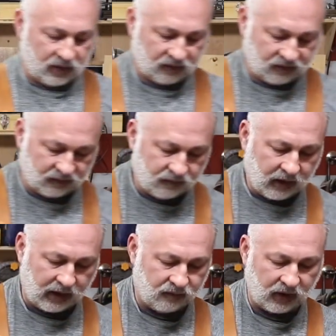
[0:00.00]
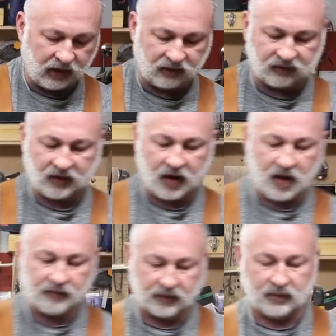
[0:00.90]
is very, very
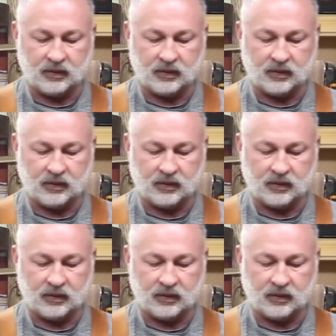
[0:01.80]
soft,